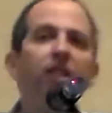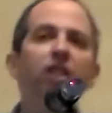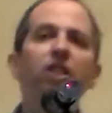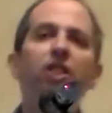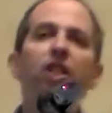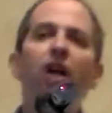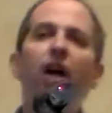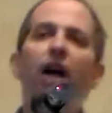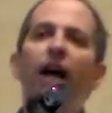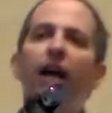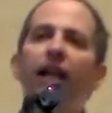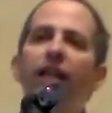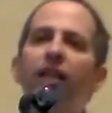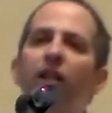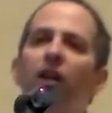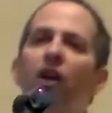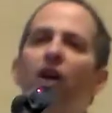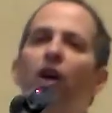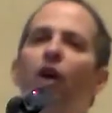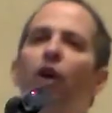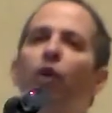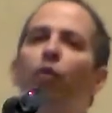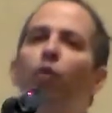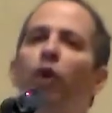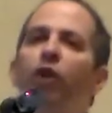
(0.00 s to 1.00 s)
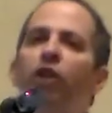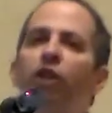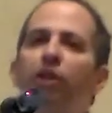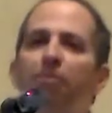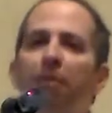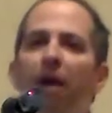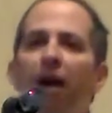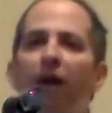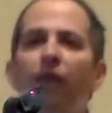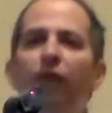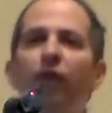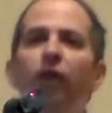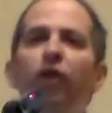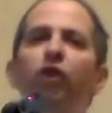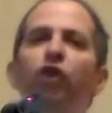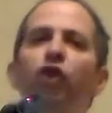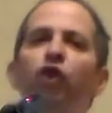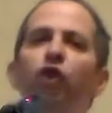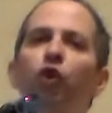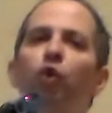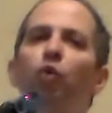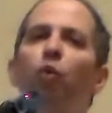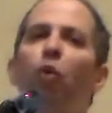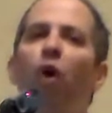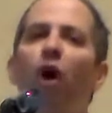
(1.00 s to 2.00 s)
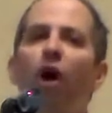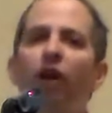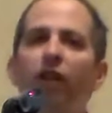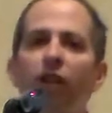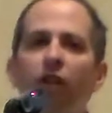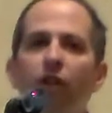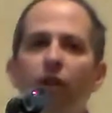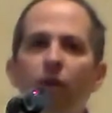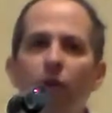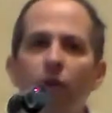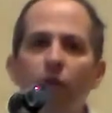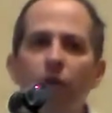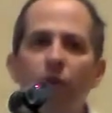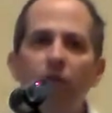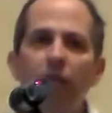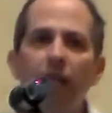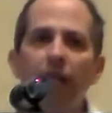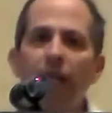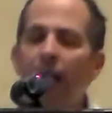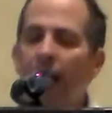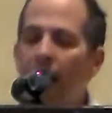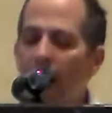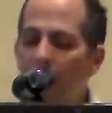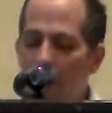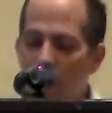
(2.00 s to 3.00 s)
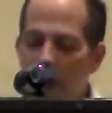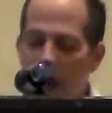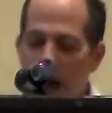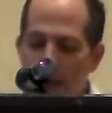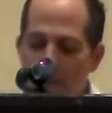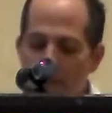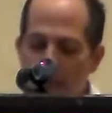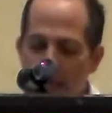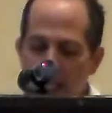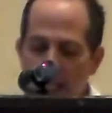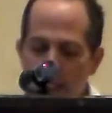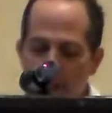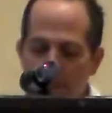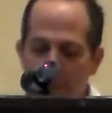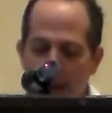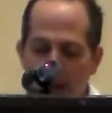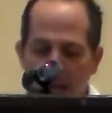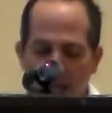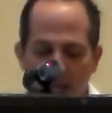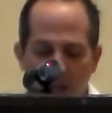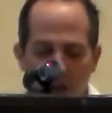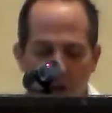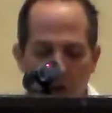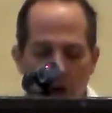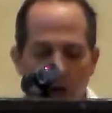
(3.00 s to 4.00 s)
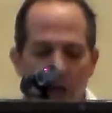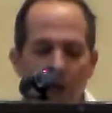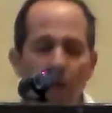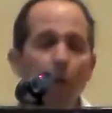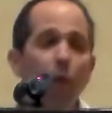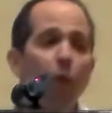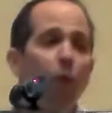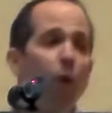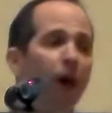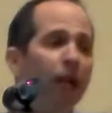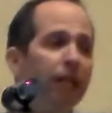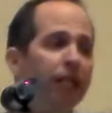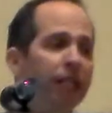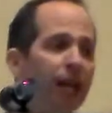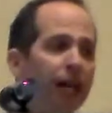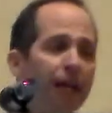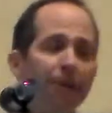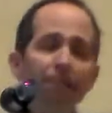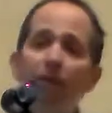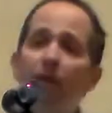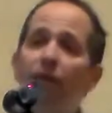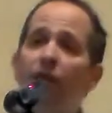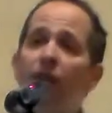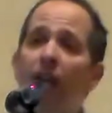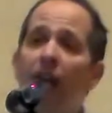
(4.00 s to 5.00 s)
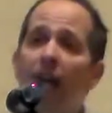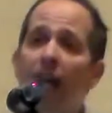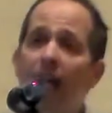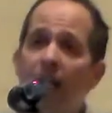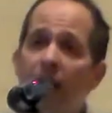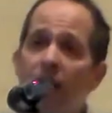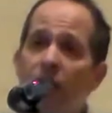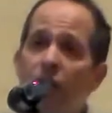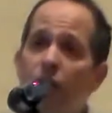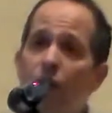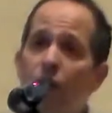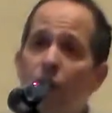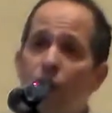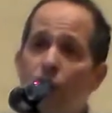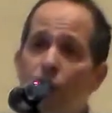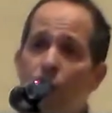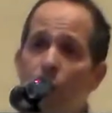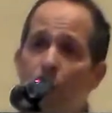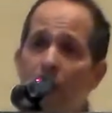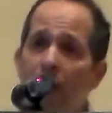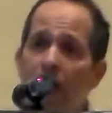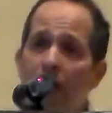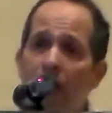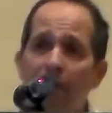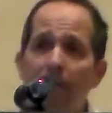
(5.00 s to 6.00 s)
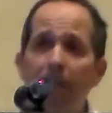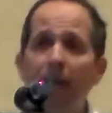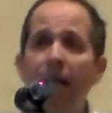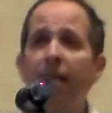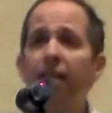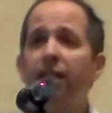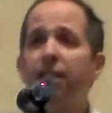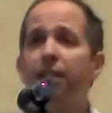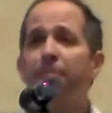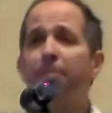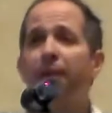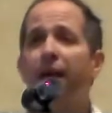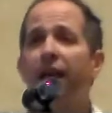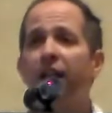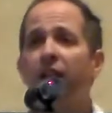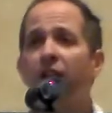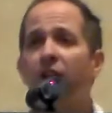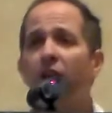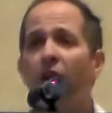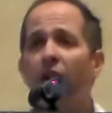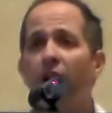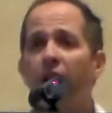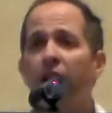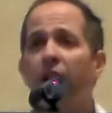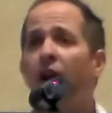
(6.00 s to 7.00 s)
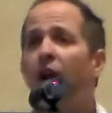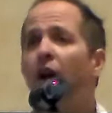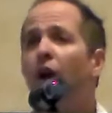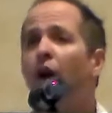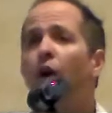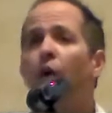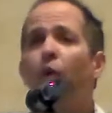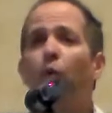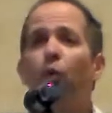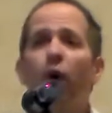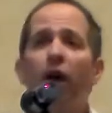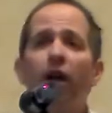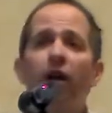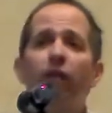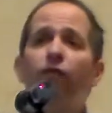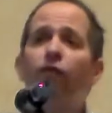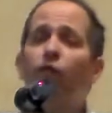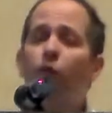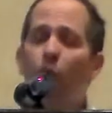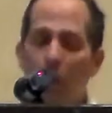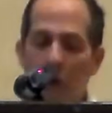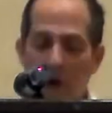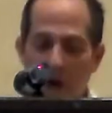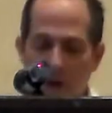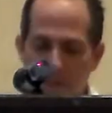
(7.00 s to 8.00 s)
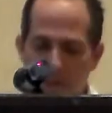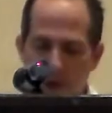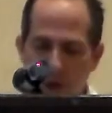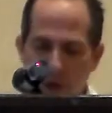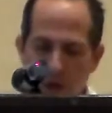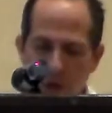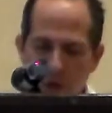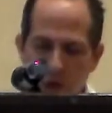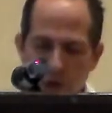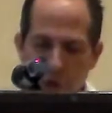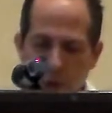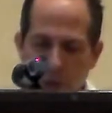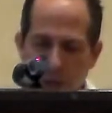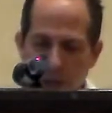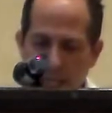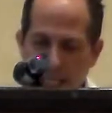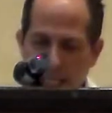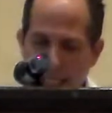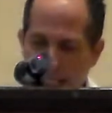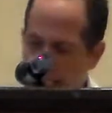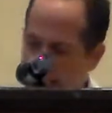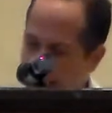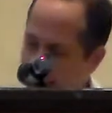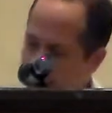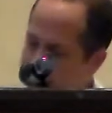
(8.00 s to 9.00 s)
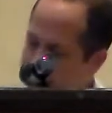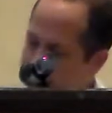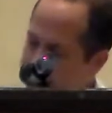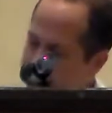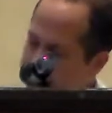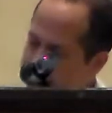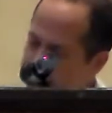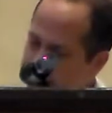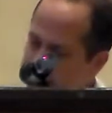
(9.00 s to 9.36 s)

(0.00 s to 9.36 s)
to decide which method you want to use. That may depend on what type of case you're doing. It may depend on what form you're doing it in.